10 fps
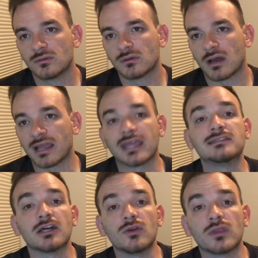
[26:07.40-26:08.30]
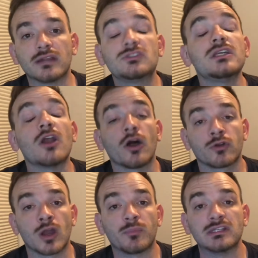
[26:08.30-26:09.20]
I can't tell you that I've seen other
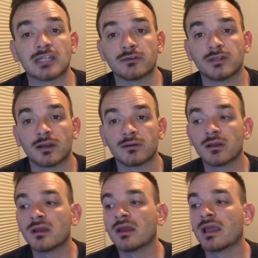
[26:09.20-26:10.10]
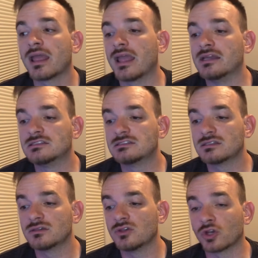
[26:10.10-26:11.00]
companies out there.
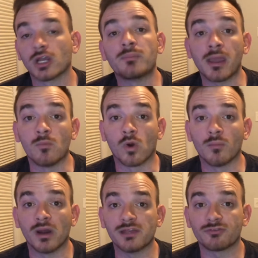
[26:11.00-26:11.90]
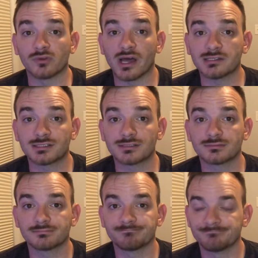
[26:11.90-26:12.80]
You're going to pay more money for
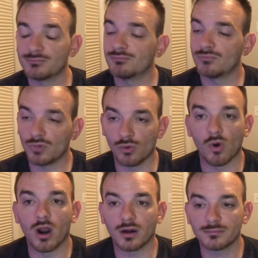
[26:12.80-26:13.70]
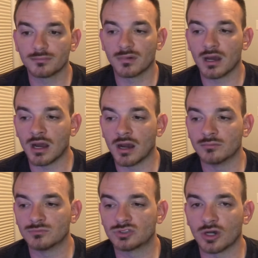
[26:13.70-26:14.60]
less. You are.
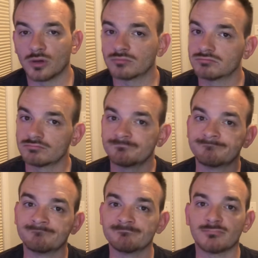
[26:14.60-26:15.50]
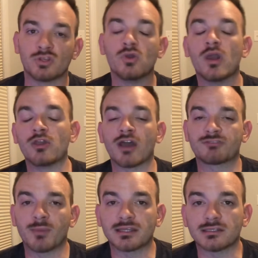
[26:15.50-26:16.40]
So you have
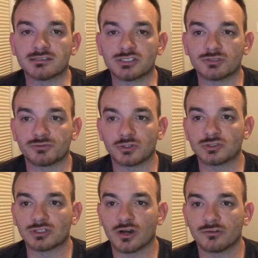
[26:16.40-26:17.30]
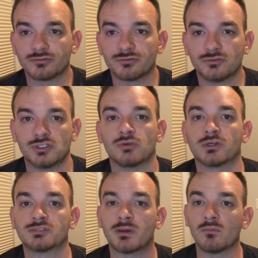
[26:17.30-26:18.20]
to make that decision for yourself. Do you want
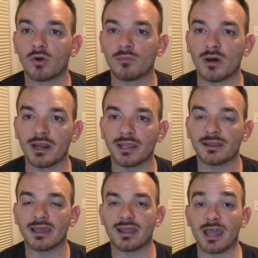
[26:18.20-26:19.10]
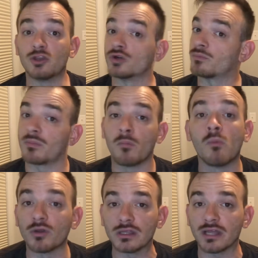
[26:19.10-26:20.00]
to spend more money? And you're
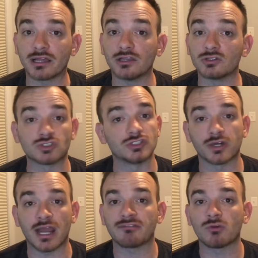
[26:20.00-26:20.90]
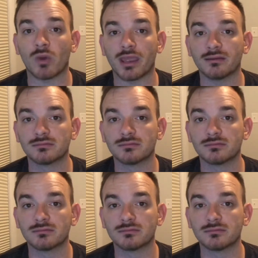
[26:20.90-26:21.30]
more than likely, you're still going to have to wait.